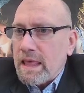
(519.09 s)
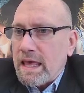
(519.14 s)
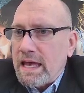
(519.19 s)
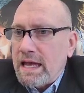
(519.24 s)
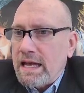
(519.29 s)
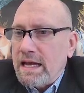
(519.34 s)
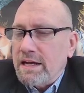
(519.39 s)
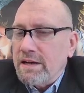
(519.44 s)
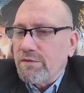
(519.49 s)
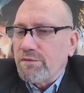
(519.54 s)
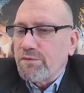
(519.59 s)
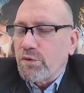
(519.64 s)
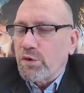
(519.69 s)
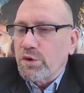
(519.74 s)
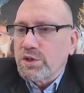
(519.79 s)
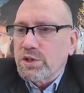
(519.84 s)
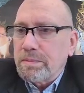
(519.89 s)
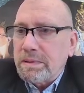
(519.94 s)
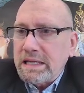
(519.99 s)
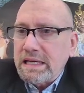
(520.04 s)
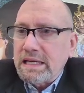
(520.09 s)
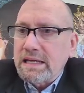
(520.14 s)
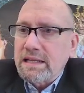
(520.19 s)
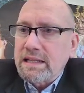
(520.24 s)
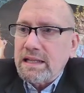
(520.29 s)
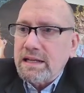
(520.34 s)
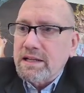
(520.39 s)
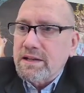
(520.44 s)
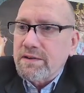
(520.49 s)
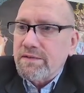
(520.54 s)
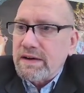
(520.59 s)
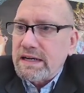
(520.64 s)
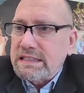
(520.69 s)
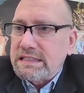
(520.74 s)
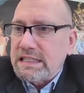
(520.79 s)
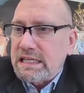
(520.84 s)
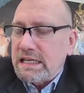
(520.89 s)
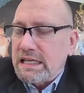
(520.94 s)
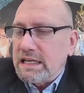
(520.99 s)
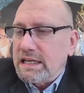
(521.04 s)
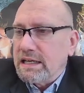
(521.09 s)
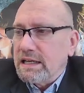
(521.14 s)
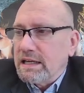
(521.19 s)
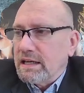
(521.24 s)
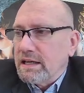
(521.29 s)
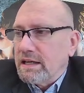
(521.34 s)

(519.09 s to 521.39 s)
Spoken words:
and forcibly collectivizing